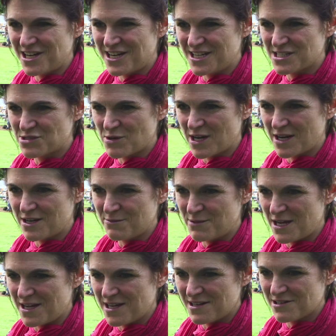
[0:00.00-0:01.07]
years, we're going to
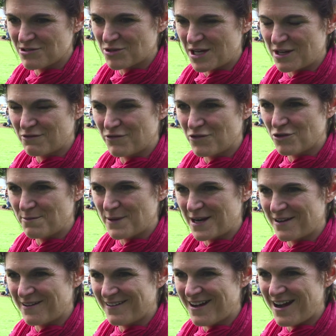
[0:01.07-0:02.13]
be looking for
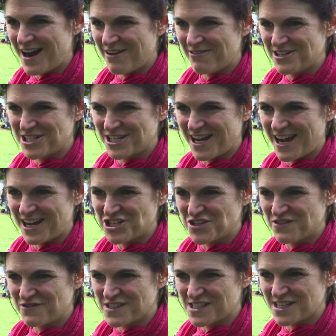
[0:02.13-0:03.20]
better higher
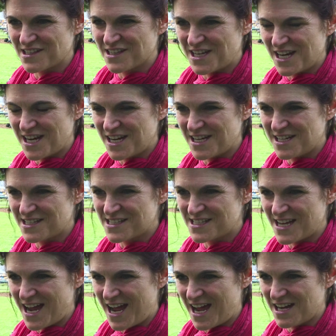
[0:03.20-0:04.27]
education
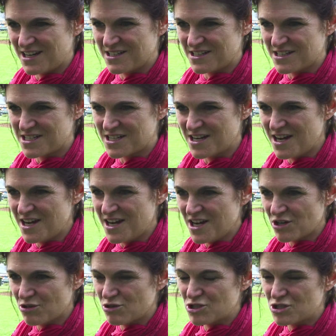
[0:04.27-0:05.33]
facilities and
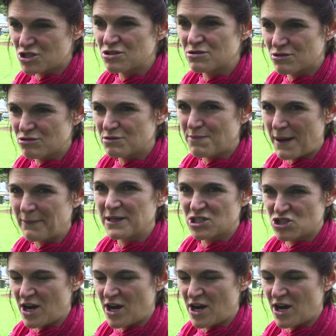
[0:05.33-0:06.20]
good, good public